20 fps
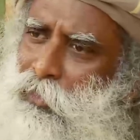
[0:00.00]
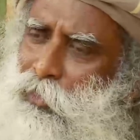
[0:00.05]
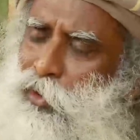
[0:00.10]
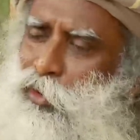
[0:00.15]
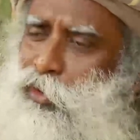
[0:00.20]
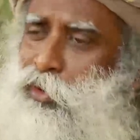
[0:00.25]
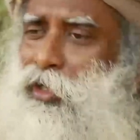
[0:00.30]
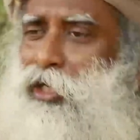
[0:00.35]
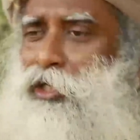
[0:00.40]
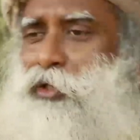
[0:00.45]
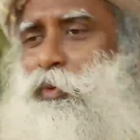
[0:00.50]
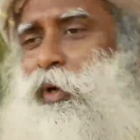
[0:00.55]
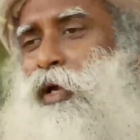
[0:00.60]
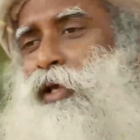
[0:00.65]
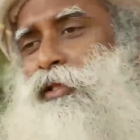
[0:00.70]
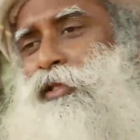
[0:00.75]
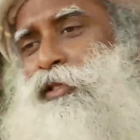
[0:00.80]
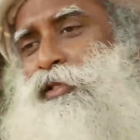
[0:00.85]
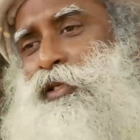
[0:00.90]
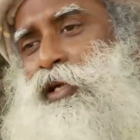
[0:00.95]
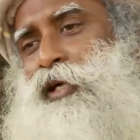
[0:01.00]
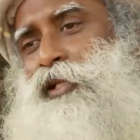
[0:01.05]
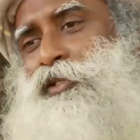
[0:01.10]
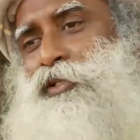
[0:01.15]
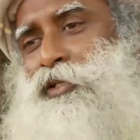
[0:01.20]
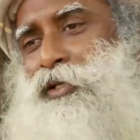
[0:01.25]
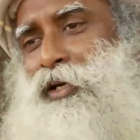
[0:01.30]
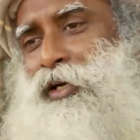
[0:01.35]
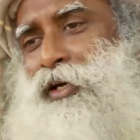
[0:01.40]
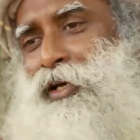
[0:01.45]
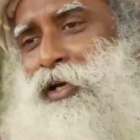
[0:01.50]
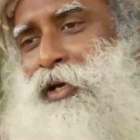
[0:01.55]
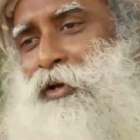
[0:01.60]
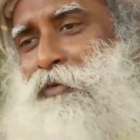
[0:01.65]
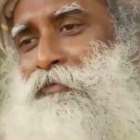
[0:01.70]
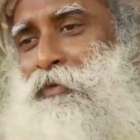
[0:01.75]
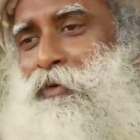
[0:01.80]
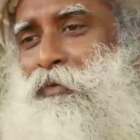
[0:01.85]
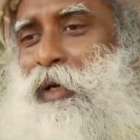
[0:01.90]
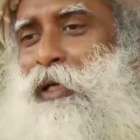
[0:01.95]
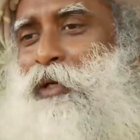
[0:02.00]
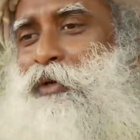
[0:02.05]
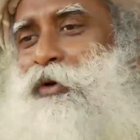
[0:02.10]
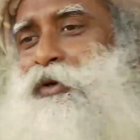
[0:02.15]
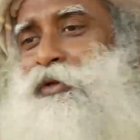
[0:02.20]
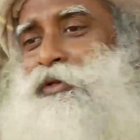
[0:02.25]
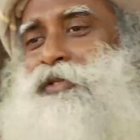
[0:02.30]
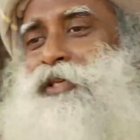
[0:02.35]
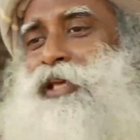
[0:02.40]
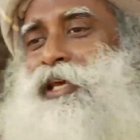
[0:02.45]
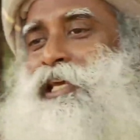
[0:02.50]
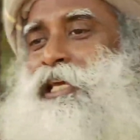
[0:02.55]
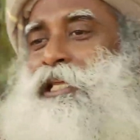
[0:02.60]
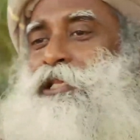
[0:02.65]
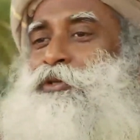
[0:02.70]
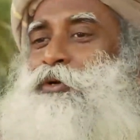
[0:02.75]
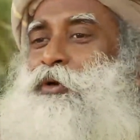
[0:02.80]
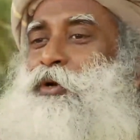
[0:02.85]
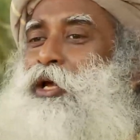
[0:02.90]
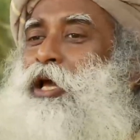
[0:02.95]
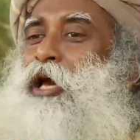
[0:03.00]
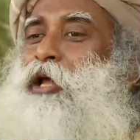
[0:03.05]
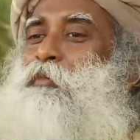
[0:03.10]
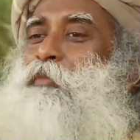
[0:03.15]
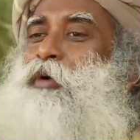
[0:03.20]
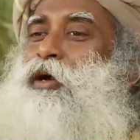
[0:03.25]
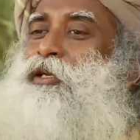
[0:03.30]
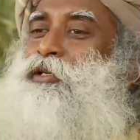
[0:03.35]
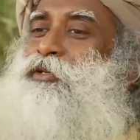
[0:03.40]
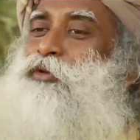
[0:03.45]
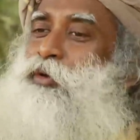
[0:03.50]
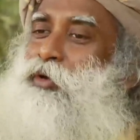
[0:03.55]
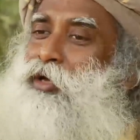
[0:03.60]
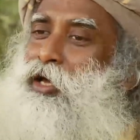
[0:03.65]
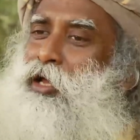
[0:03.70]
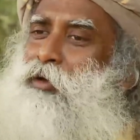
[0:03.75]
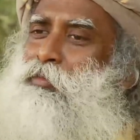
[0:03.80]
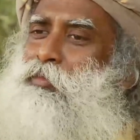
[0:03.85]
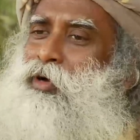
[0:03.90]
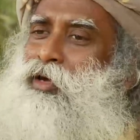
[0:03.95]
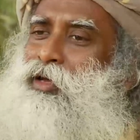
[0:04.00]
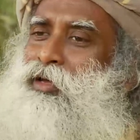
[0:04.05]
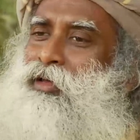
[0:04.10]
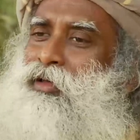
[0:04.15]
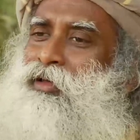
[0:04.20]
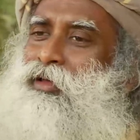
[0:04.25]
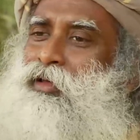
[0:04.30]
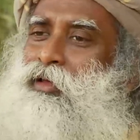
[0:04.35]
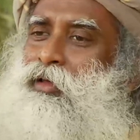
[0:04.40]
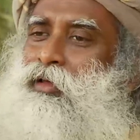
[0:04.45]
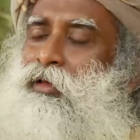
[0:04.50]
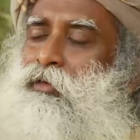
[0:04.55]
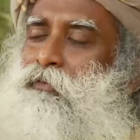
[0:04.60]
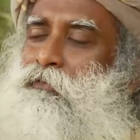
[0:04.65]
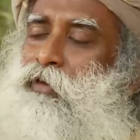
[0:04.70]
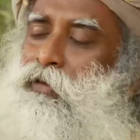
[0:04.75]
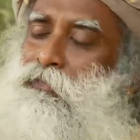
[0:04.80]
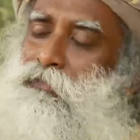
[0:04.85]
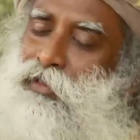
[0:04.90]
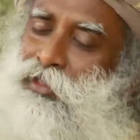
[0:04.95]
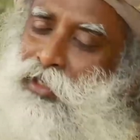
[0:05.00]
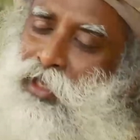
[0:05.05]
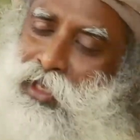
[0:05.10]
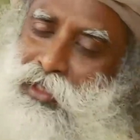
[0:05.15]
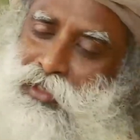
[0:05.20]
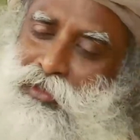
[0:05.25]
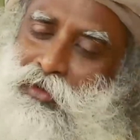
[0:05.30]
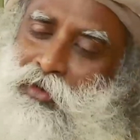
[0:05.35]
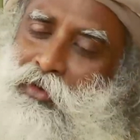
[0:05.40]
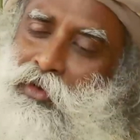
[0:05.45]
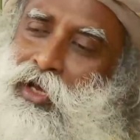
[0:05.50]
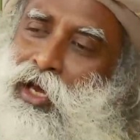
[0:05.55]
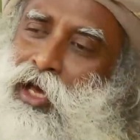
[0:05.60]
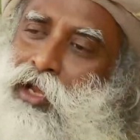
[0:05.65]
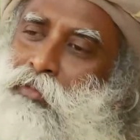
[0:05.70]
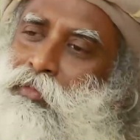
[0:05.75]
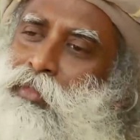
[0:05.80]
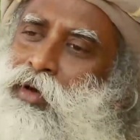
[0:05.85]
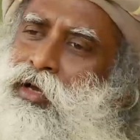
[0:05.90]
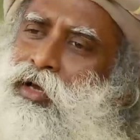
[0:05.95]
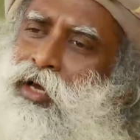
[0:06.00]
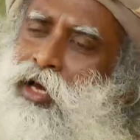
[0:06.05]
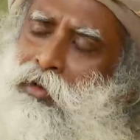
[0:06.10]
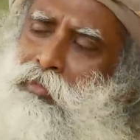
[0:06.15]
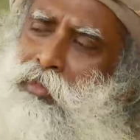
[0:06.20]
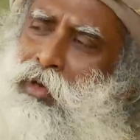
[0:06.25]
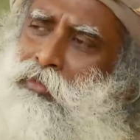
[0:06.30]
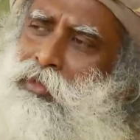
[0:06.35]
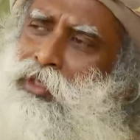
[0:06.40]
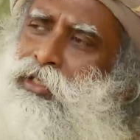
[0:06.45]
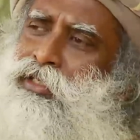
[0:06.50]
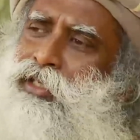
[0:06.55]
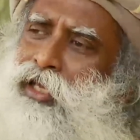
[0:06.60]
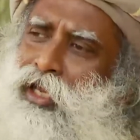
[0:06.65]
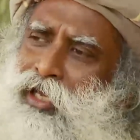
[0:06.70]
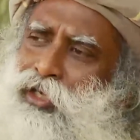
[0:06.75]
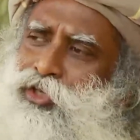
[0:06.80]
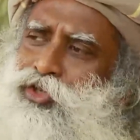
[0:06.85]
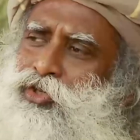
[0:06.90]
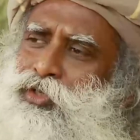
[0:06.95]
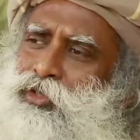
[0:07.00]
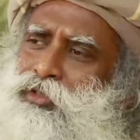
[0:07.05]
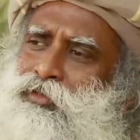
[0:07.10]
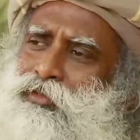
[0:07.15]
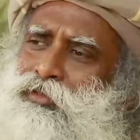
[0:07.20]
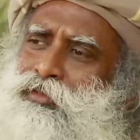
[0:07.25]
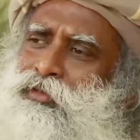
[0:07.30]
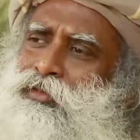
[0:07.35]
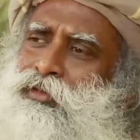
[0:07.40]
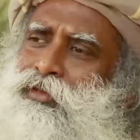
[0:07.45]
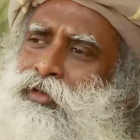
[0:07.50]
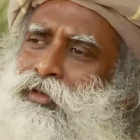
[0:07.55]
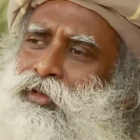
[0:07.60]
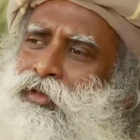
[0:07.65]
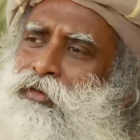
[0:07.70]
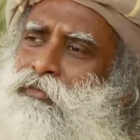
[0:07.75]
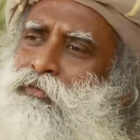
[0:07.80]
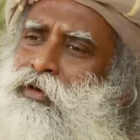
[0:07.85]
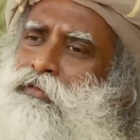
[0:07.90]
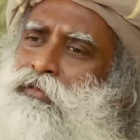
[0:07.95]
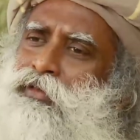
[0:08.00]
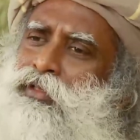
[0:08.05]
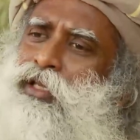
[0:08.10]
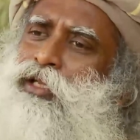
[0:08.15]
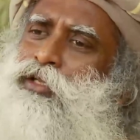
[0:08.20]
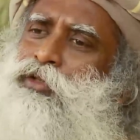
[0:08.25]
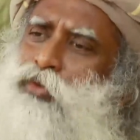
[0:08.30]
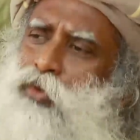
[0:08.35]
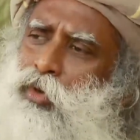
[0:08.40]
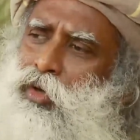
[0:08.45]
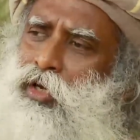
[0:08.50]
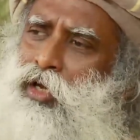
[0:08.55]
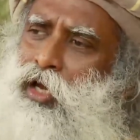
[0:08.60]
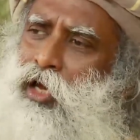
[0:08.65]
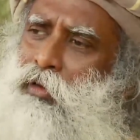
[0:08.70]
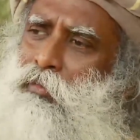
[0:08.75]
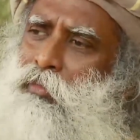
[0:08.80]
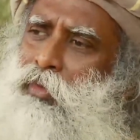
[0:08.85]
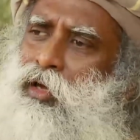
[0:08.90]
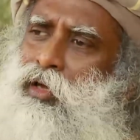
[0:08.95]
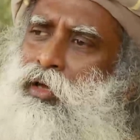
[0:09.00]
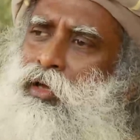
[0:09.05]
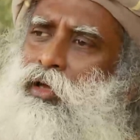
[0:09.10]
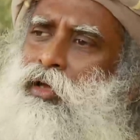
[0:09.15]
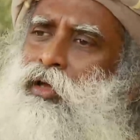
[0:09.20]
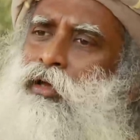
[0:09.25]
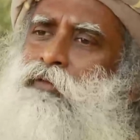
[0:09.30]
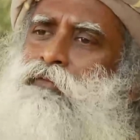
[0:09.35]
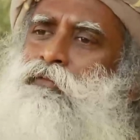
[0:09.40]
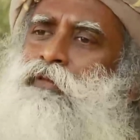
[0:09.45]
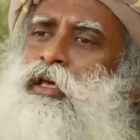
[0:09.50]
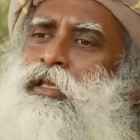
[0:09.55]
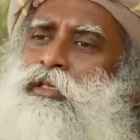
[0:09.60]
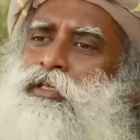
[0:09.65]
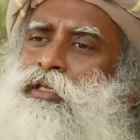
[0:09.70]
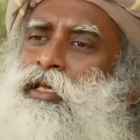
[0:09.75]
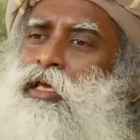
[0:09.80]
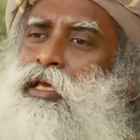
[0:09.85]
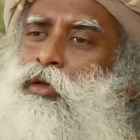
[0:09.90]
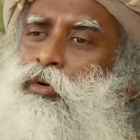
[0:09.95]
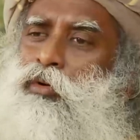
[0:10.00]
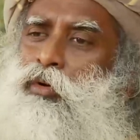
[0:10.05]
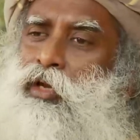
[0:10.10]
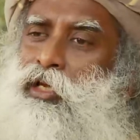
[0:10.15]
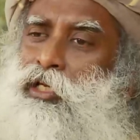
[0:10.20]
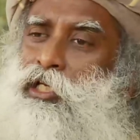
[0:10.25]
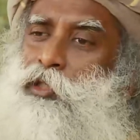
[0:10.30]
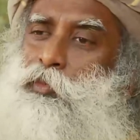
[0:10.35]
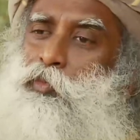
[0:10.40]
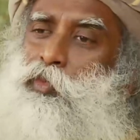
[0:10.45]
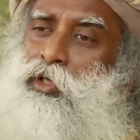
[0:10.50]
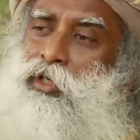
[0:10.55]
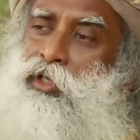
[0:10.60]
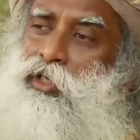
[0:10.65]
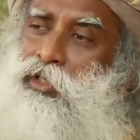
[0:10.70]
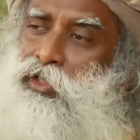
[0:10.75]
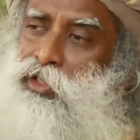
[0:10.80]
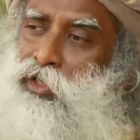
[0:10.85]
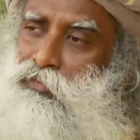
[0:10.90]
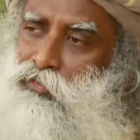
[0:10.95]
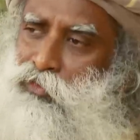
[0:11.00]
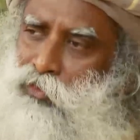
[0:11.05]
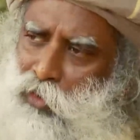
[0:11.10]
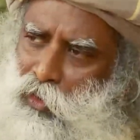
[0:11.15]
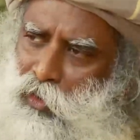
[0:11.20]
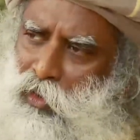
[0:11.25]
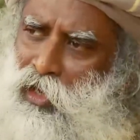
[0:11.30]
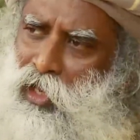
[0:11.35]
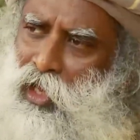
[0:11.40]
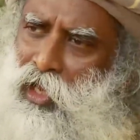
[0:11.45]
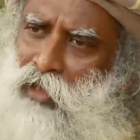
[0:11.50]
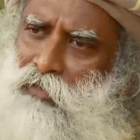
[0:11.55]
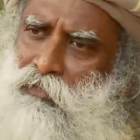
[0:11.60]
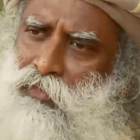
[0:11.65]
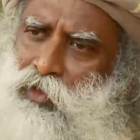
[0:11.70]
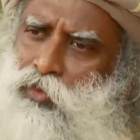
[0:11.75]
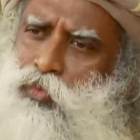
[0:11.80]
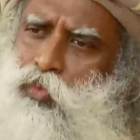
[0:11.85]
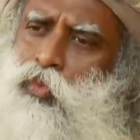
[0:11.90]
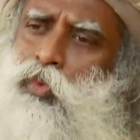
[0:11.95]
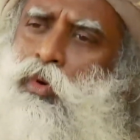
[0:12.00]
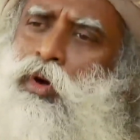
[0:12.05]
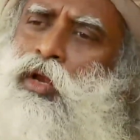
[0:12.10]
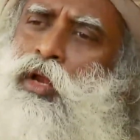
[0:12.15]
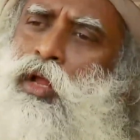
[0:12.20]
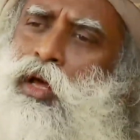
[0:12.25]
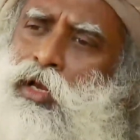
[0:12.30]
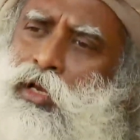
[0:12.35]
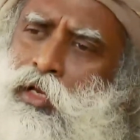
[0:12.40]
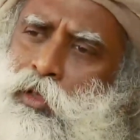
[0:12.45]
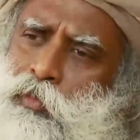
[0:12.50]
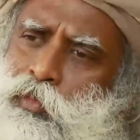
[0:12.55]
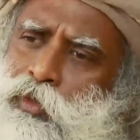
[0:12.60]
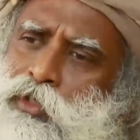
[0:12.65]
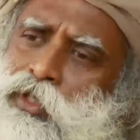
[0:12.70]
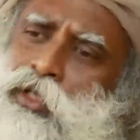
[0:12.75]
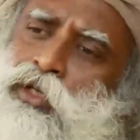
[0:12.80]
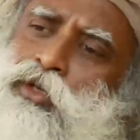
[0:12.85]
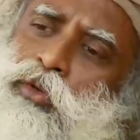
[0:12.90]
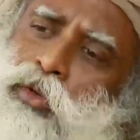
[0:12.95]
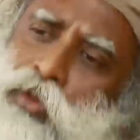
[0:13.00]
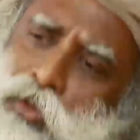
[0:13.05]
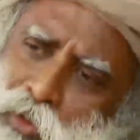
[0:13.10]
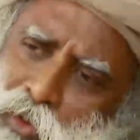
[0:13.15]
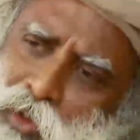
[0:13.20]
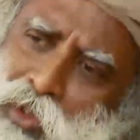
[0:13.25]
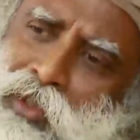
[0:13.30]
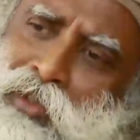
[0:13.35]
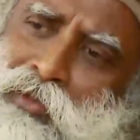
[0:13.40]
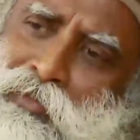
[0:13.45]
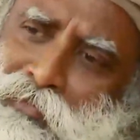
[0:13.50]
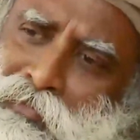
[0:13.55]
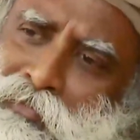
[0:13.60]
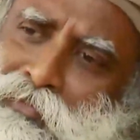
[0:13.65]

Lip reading: So that's why in this culture, we went on saying it's your karma, it's your karma. When we say it's your karma, karma means action. When we say it's your karma, we are saying your experience of your life is 100% your doing.